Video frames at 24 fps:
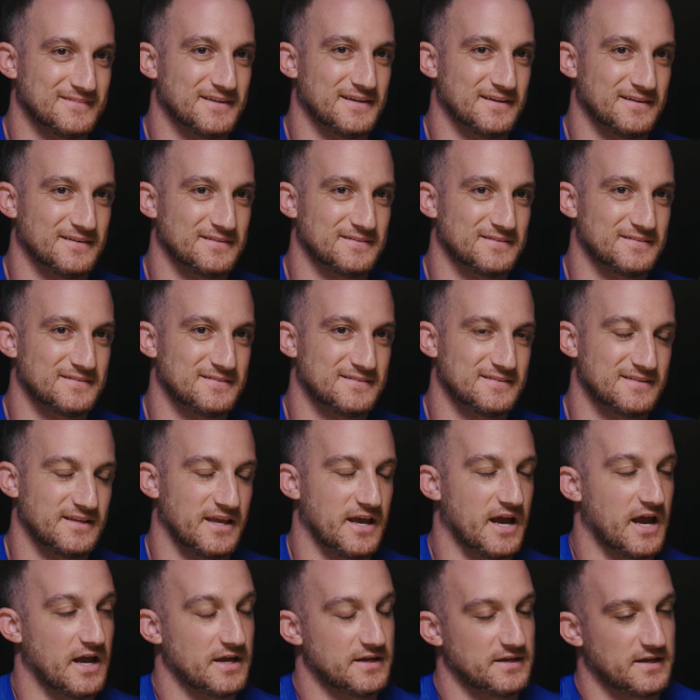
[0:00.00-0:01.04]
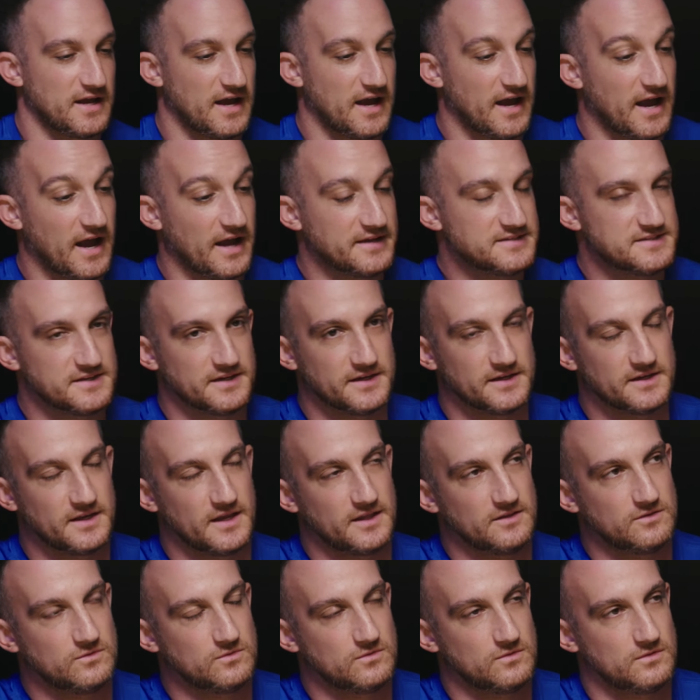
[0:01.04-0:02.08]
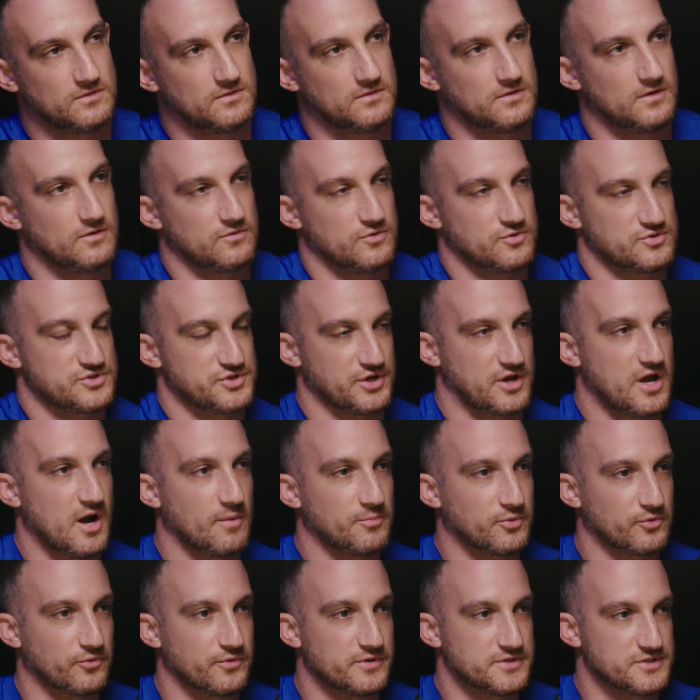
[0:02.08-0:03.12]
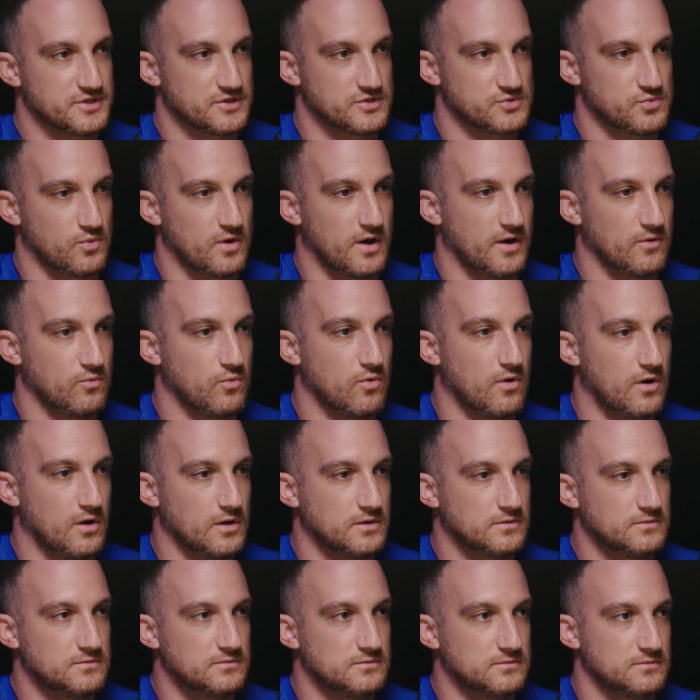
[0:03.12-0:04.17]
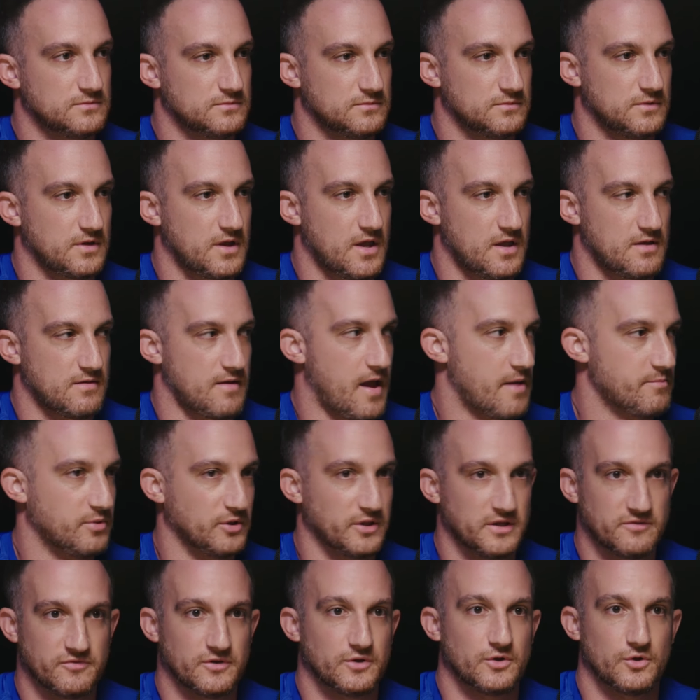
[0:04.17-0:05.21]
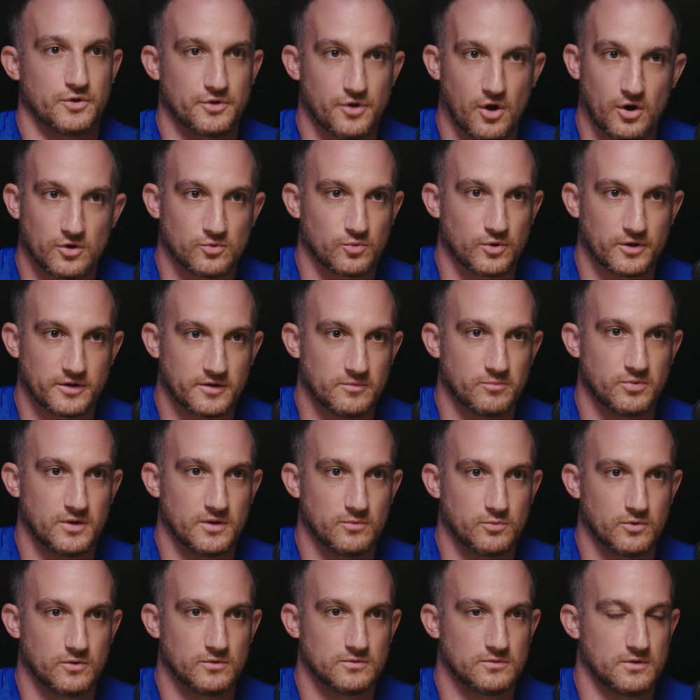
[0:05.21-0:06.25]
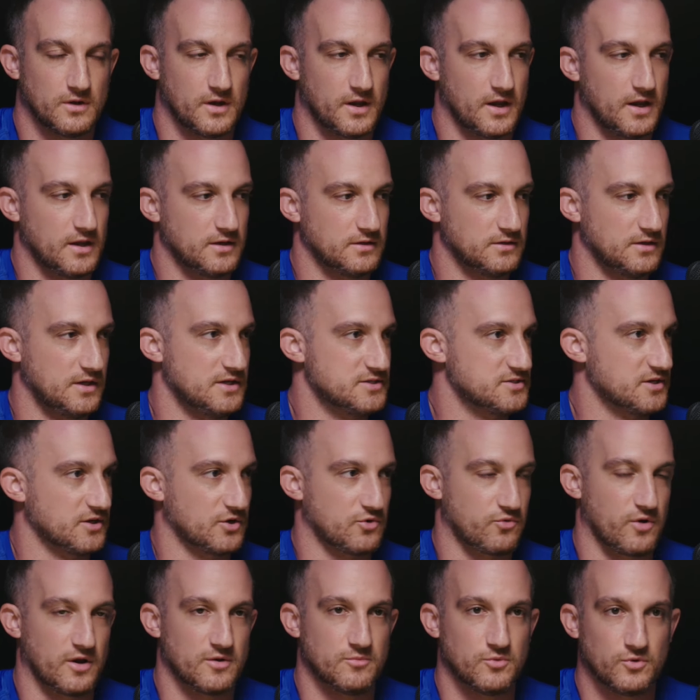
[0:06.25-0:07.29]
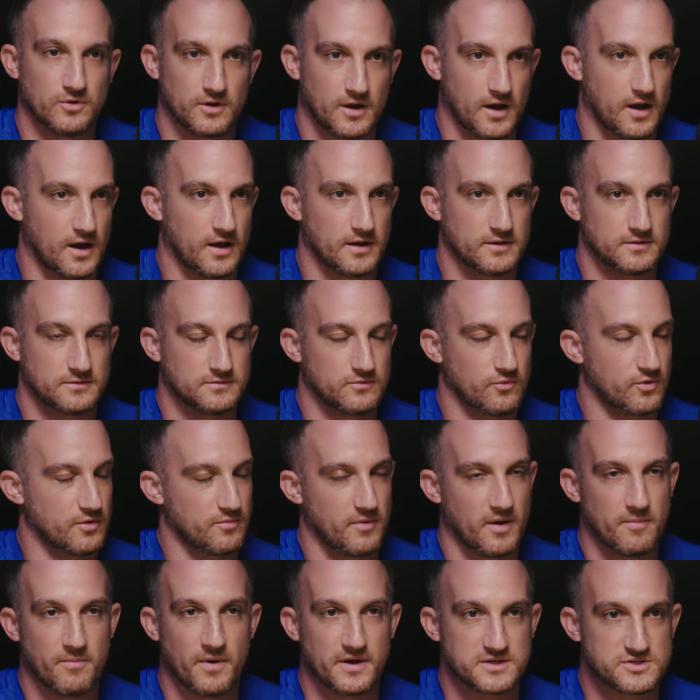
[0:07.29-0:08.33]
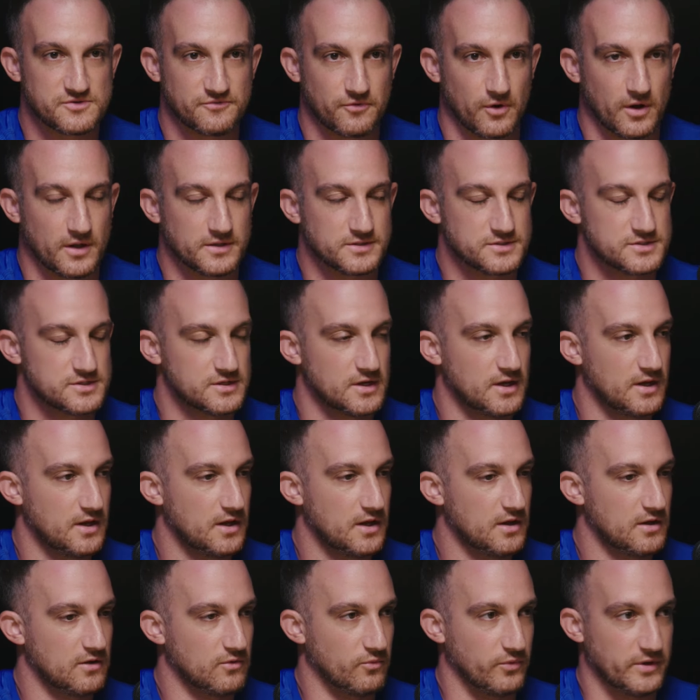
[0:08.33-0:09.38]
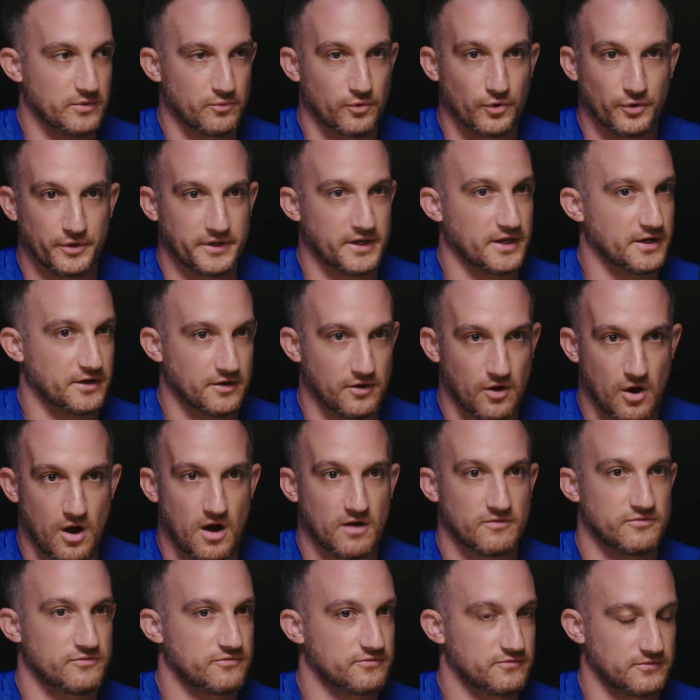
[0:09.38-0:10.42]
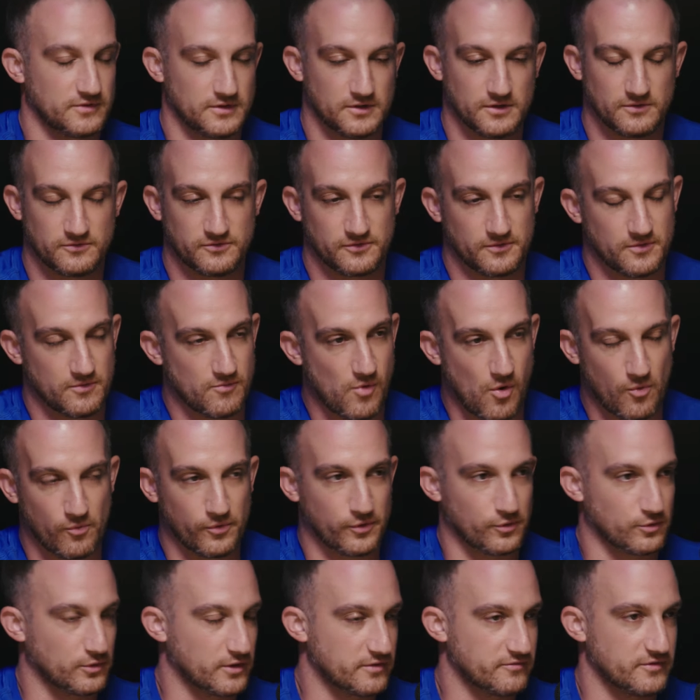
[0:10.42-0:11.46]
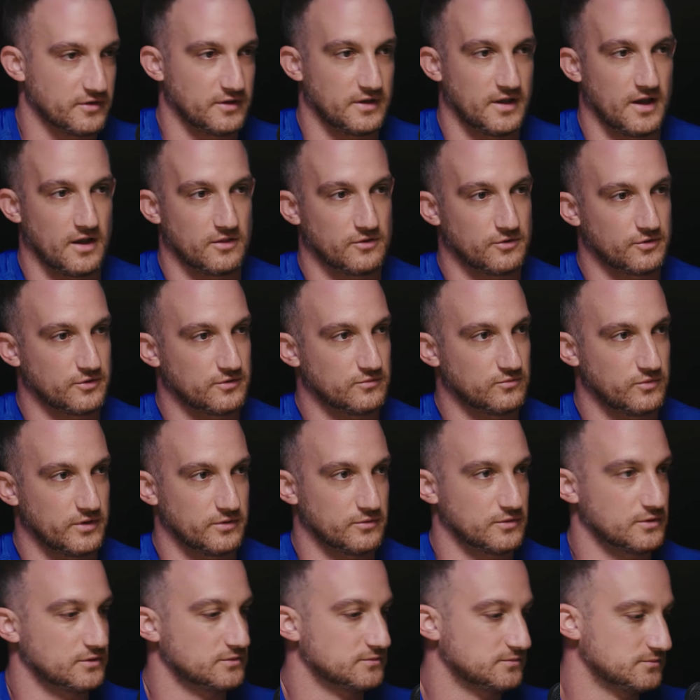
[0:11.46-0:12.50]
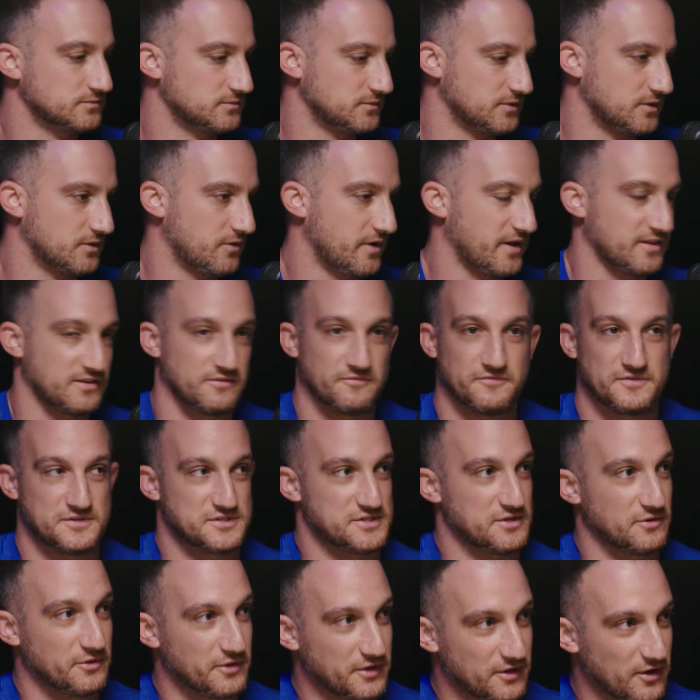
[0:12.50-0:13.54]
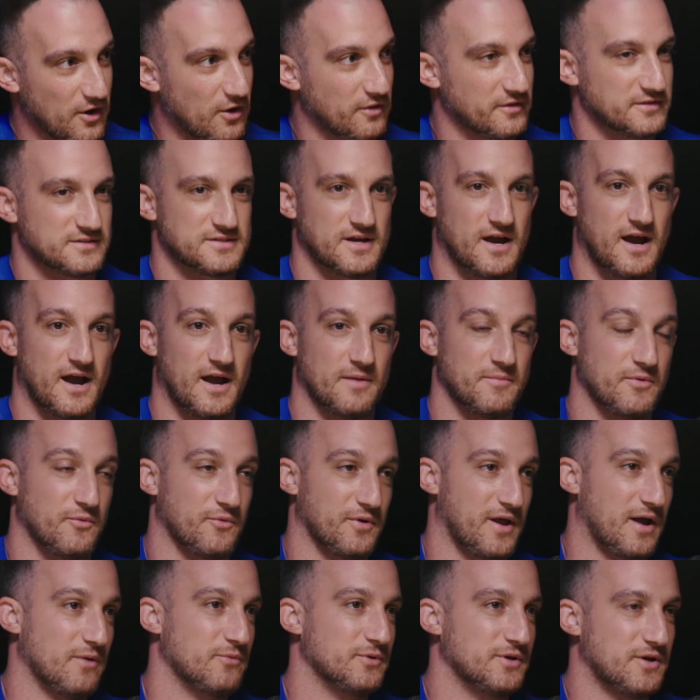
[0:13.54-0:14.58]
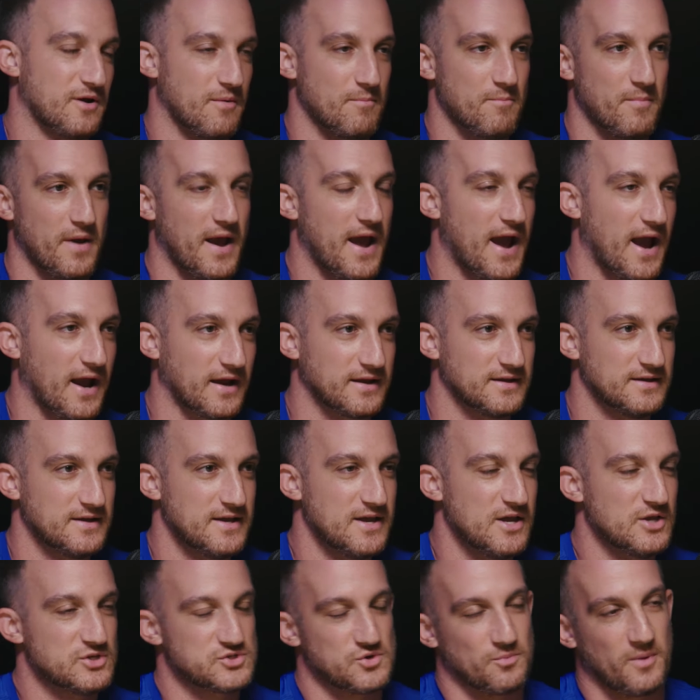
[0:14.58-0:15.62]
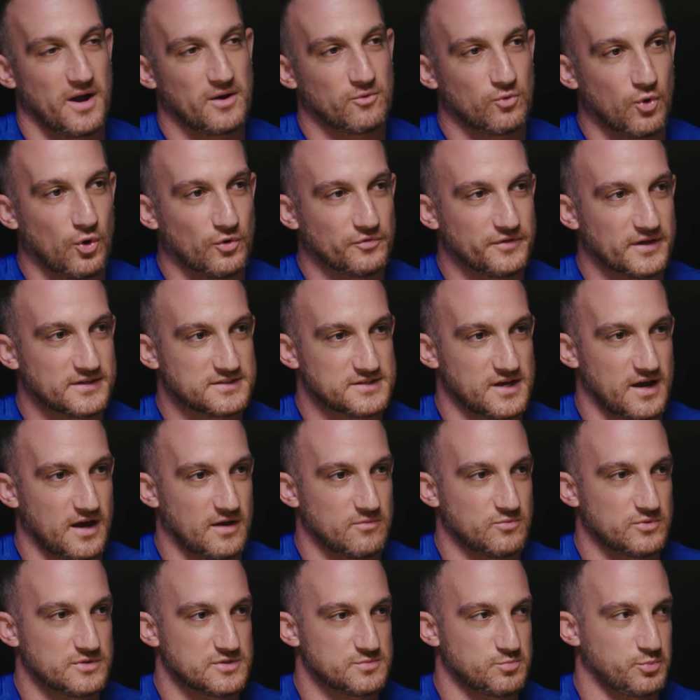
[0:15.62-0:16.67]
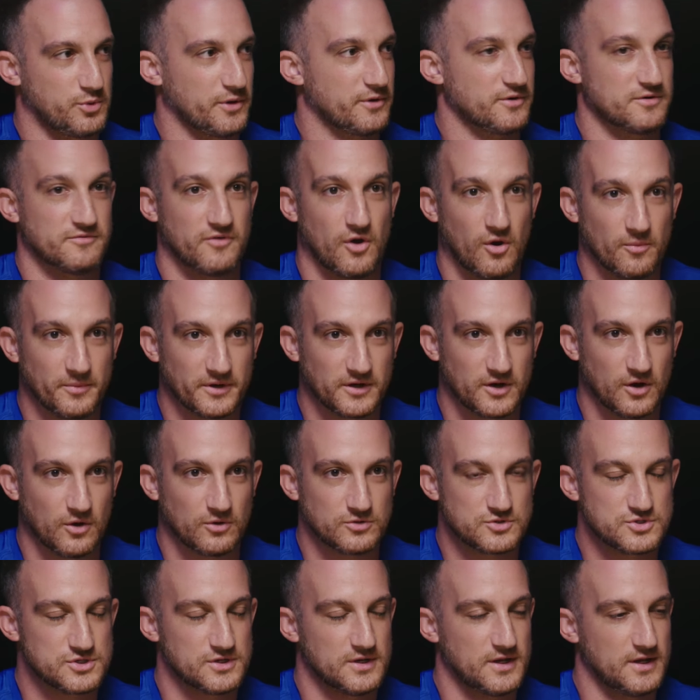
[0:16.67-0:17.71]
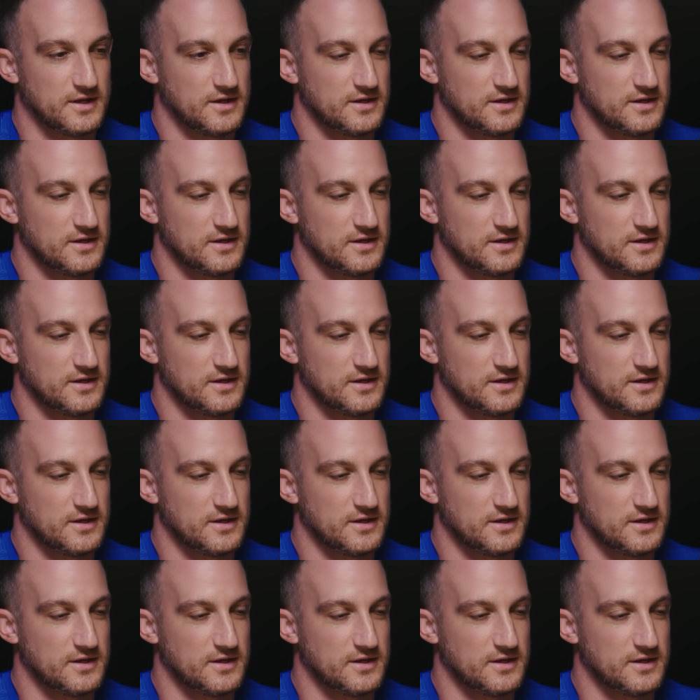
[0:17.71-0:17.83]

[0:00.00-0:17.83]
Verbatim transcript: Yeah, yeah, I, I did, and there's a couple reasons why. One, I believe in good, hardworking people, and he's an incredible guy, one of my best friends we really hit it off, you know, from the moment we were living together and we were, you know, at the facility all the time. And when I would come back, so my role at that time was player development coach.